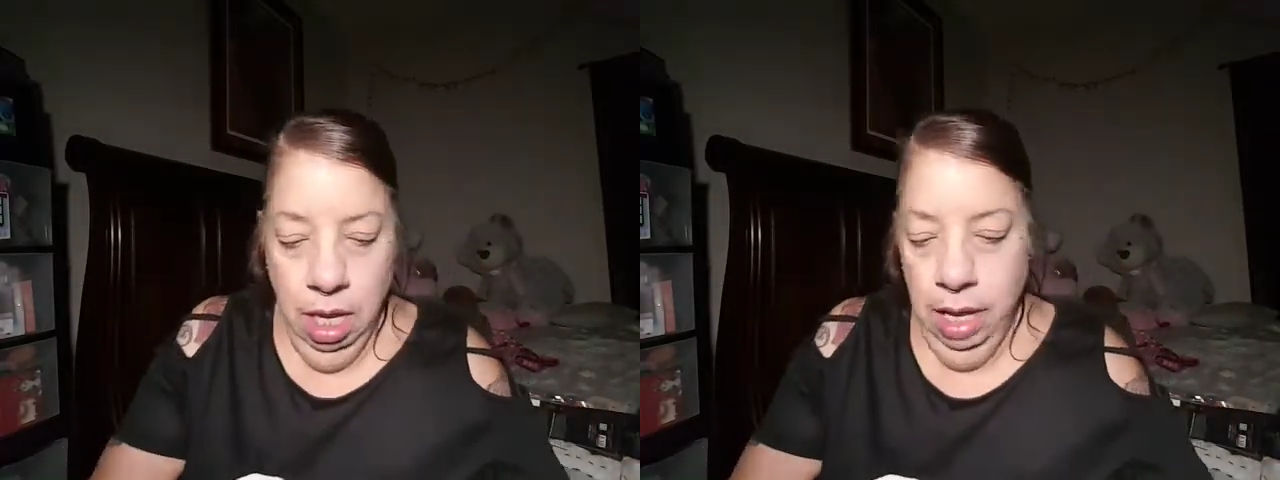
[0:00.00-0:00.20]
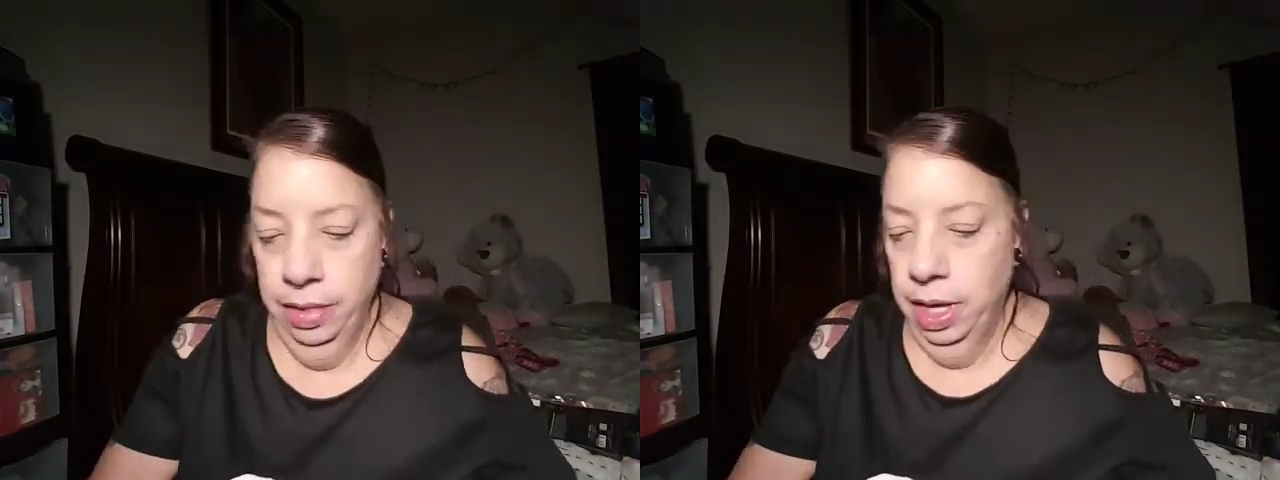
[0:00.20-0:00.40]

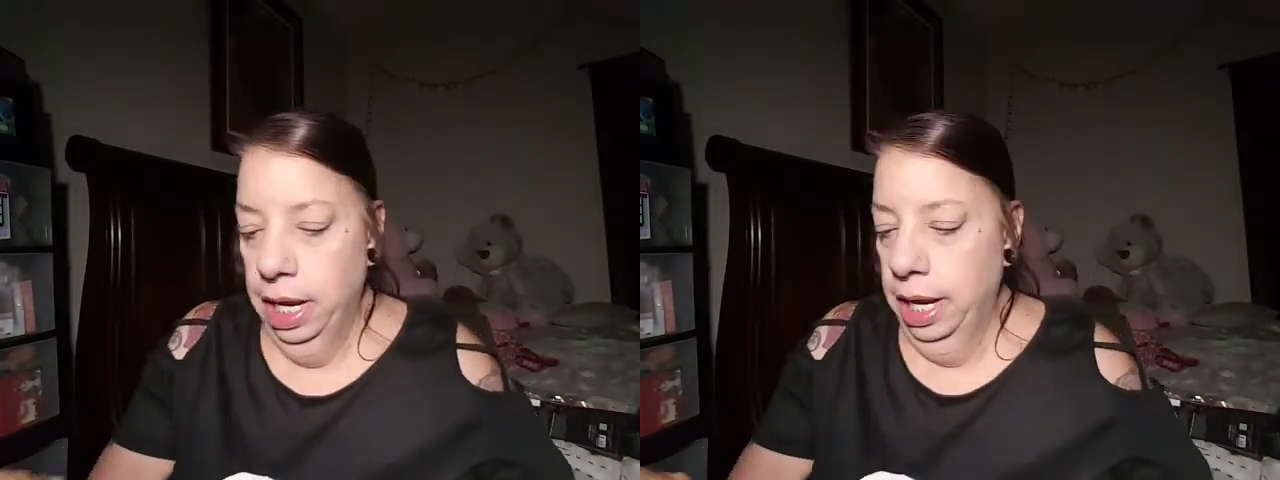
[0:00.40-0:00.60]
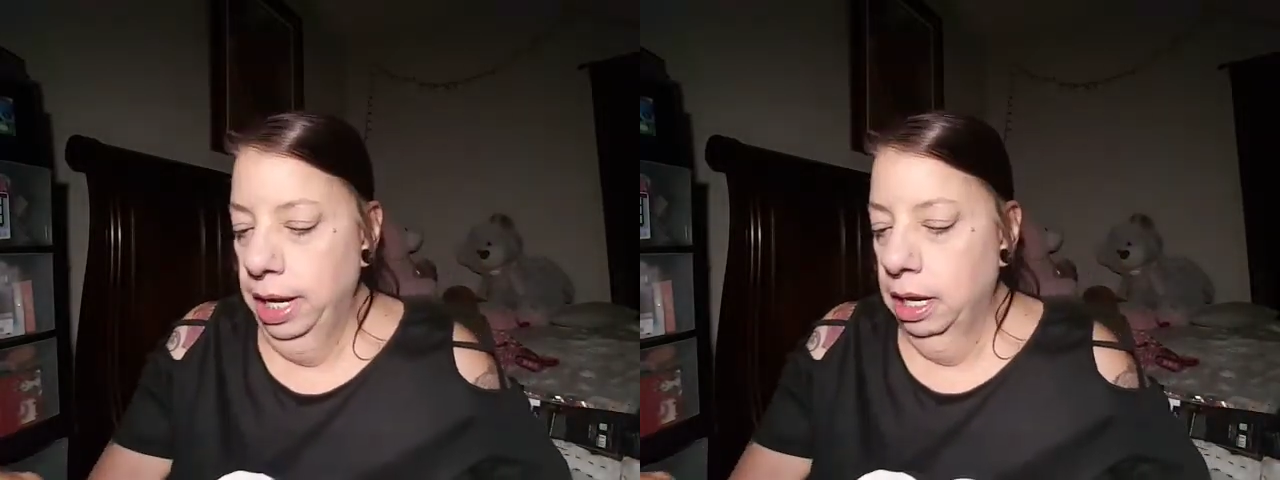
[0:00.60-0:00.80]
And then
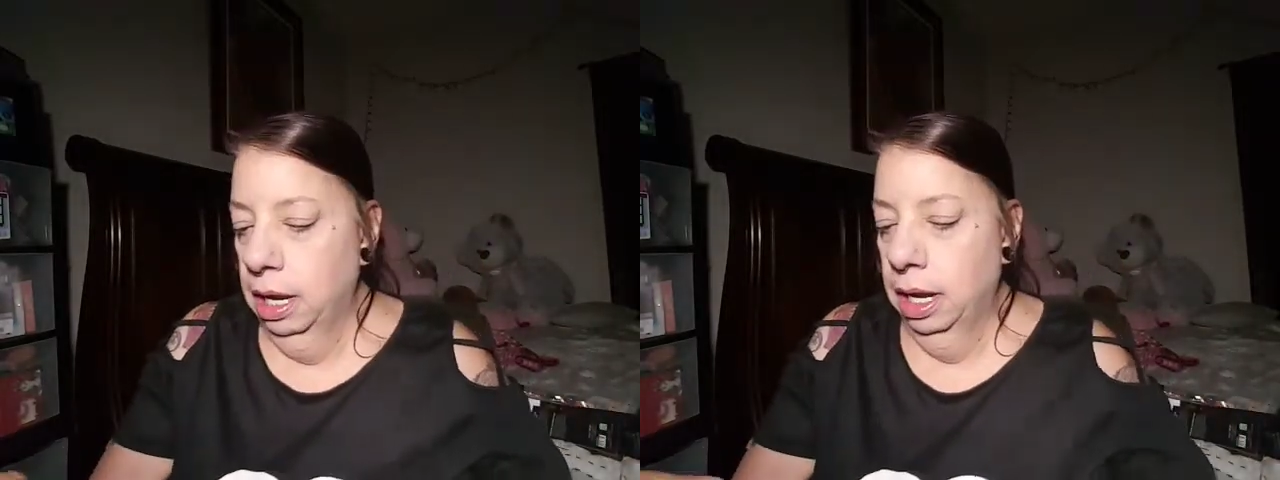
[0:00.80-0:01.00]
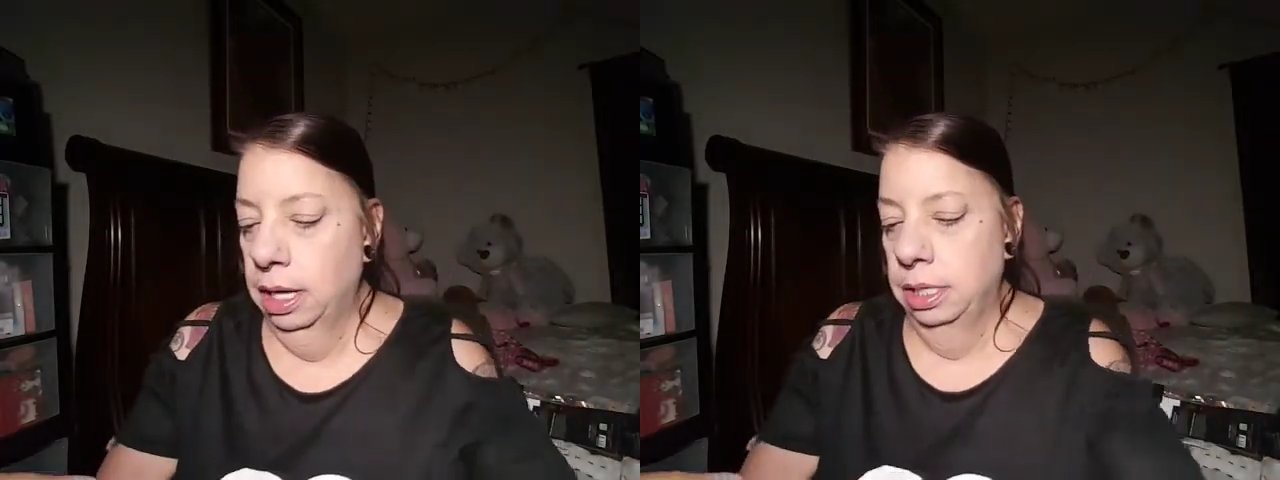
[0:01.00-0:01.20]
I
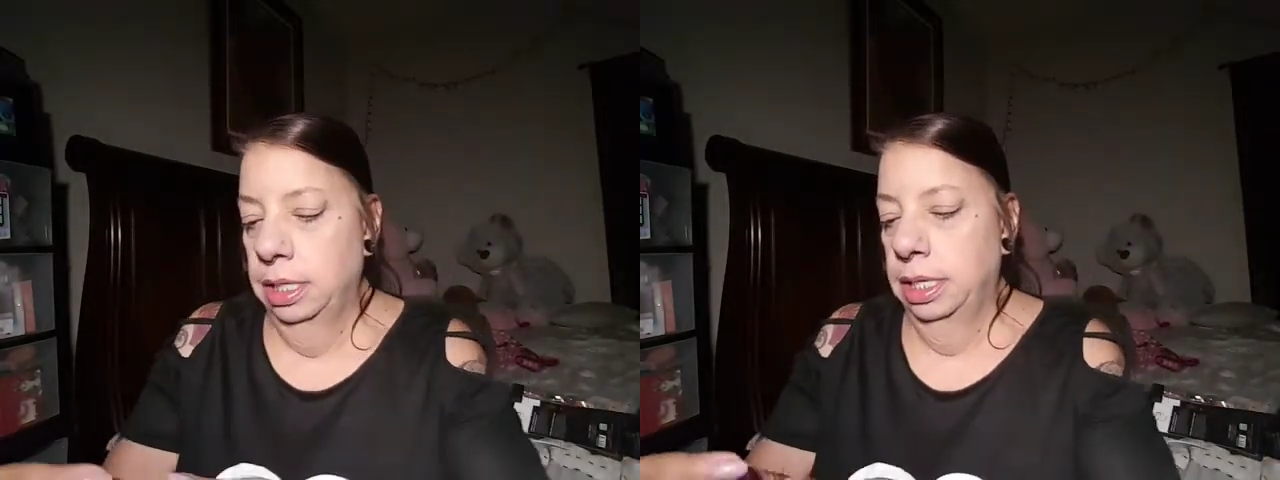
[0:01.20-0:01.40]
got